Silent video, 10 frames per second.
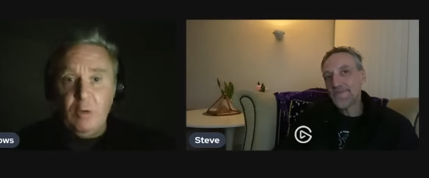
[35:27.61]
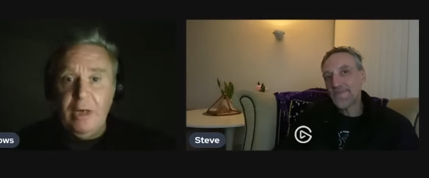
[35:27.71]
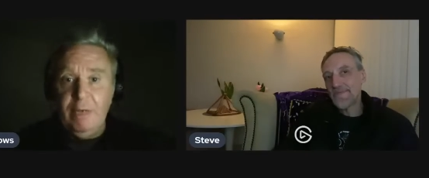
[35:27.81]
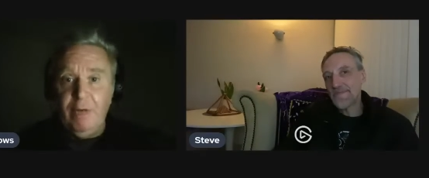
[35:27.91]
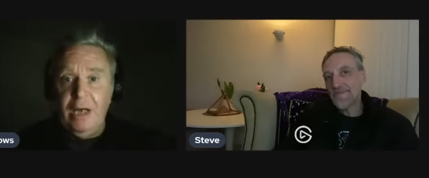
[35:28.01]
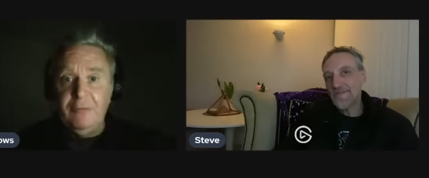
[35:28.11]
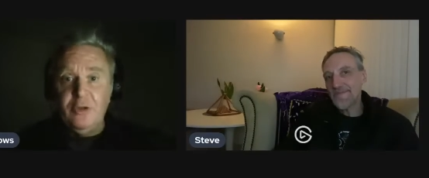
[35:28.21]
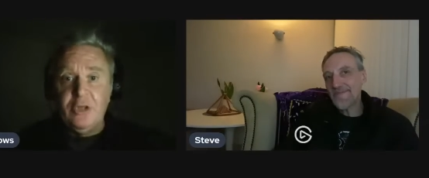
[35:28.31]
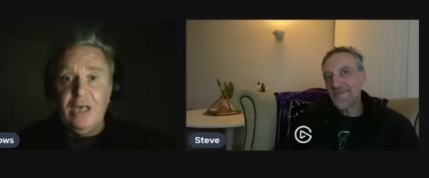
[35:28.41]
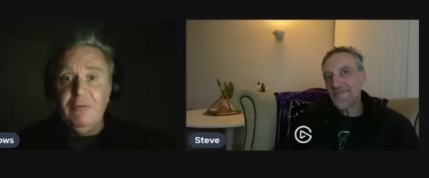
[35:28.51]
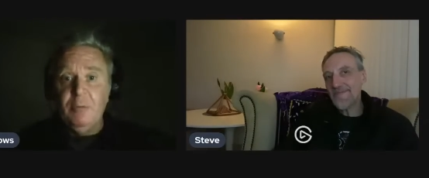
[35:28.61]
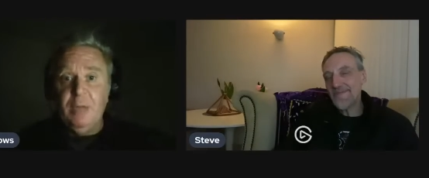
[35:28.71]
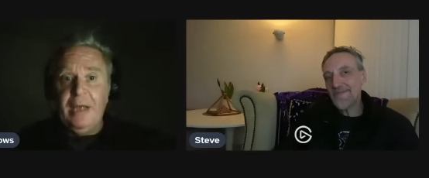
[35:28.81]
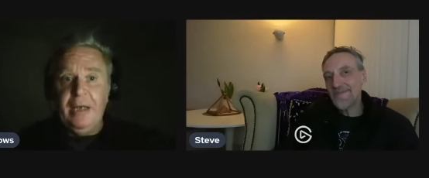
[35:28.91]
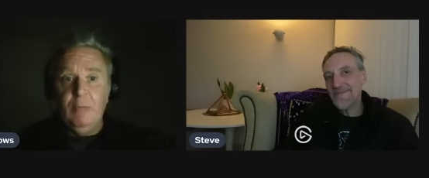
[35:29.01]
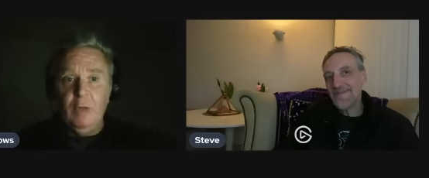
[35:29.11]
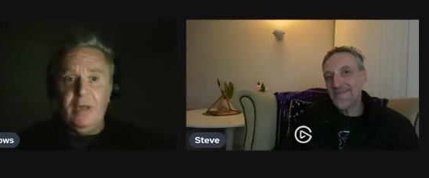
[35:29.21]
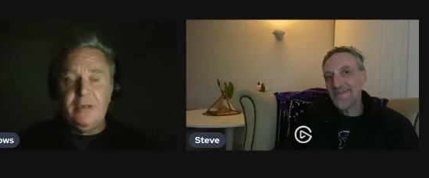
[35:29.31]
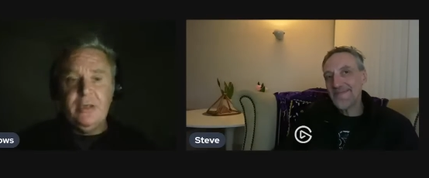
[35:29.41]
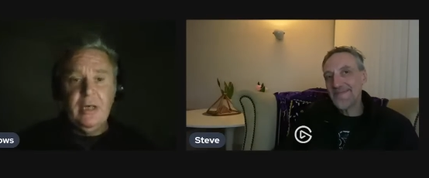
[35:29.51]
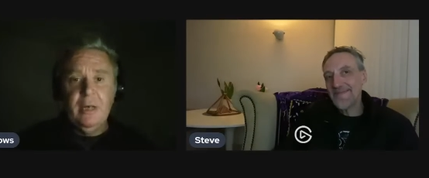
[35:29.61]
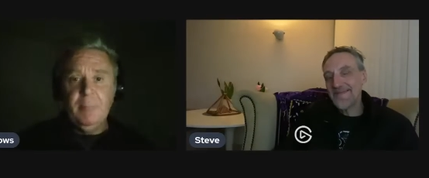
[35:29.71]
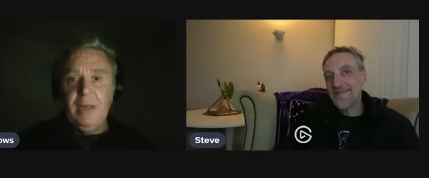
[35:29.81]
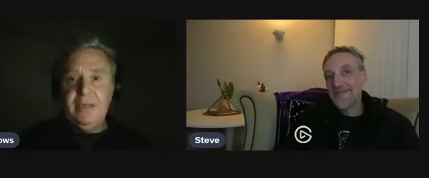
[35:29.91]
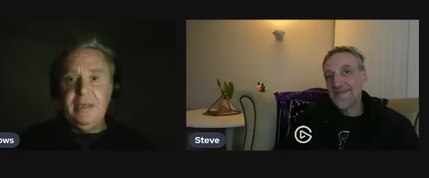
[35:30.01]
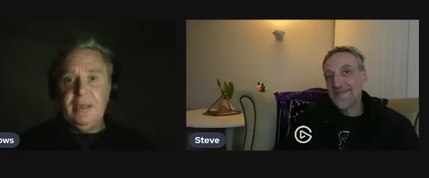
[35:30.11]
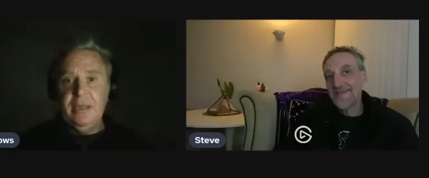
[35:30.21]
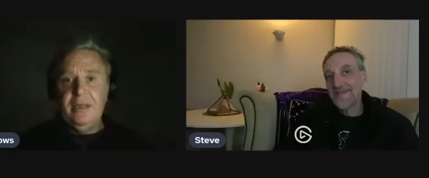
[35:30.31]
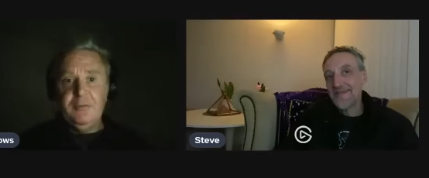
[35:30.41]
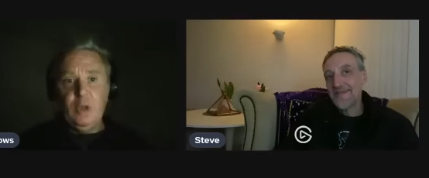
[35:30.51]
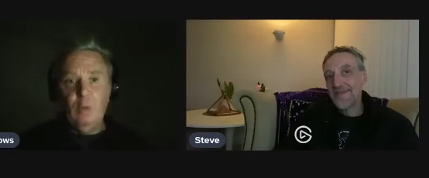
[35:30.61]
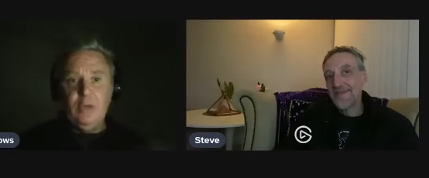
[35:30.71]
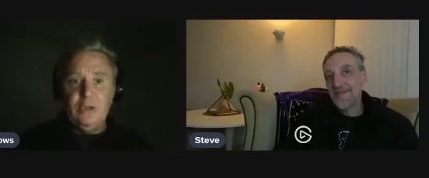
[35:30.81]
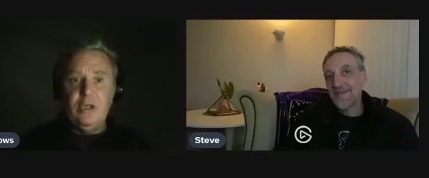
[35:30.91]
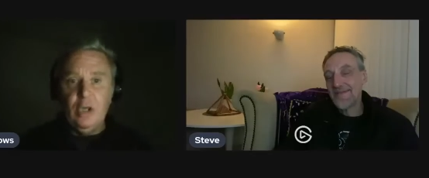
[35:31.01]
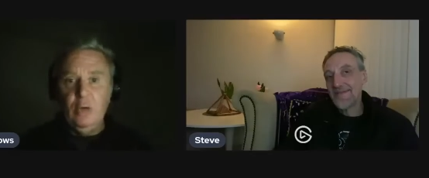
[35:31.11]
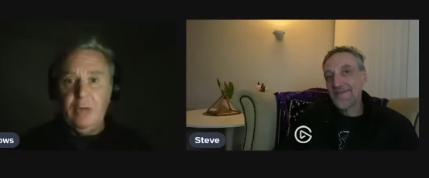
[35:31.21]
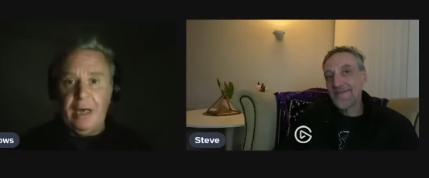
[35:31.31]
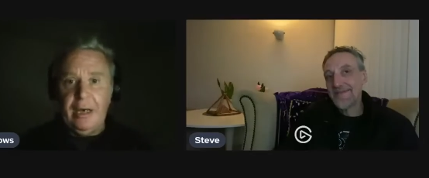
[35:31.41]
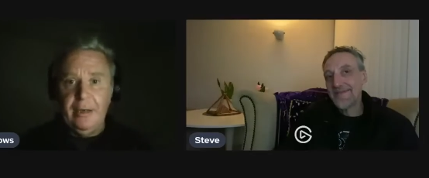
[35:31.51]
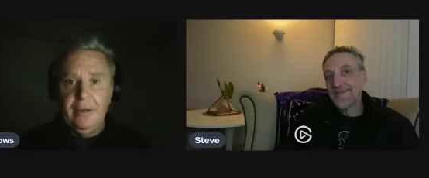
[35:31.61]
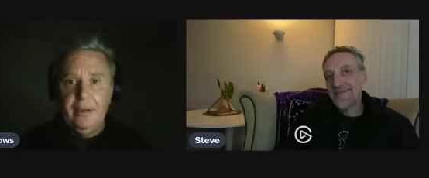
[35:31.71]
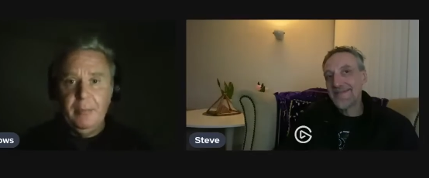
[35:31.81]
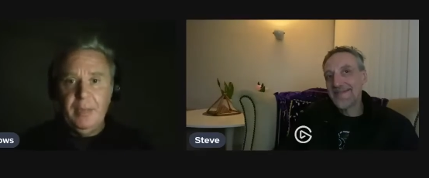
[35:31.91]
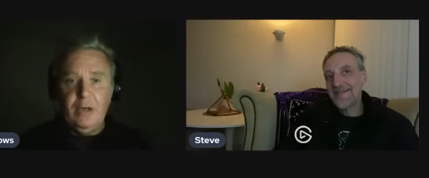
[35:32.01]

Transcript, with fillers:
Speaker 1: Well, that's basically they've told you to do that because they've already taken the planet.